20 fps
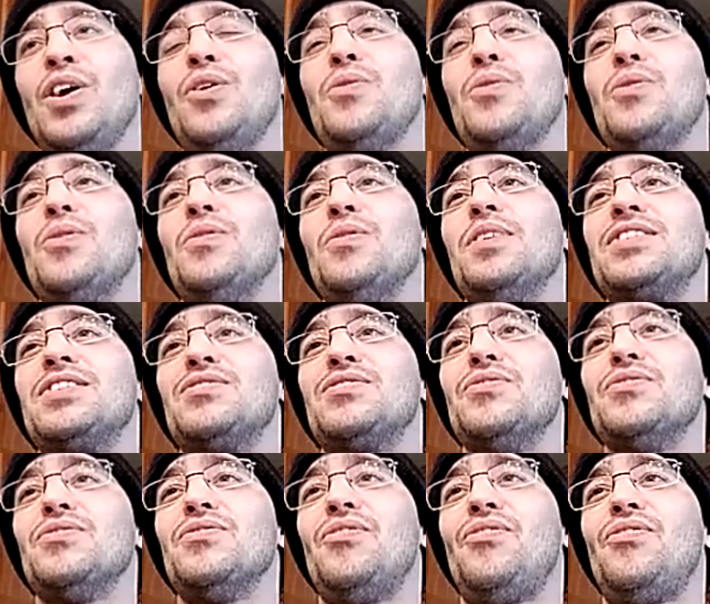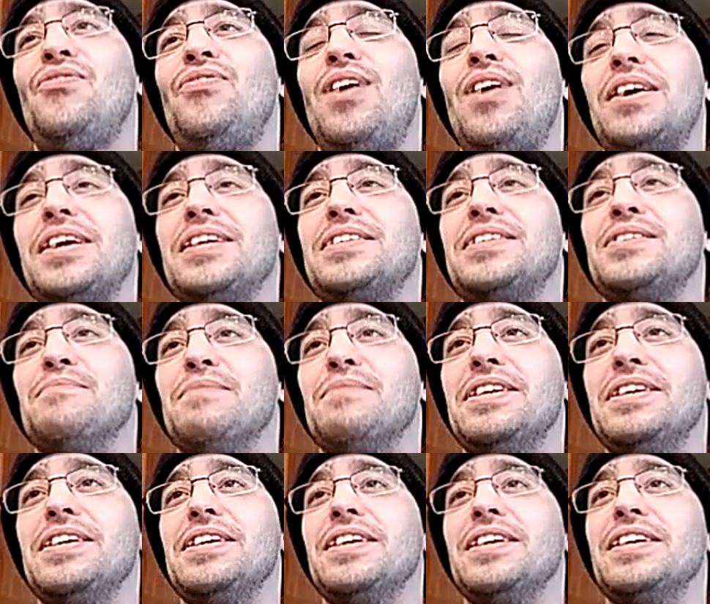What's funny to
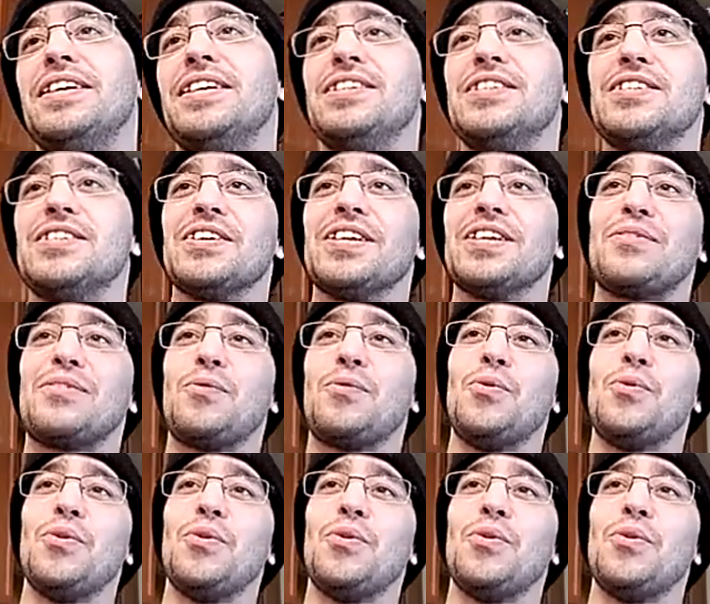me is like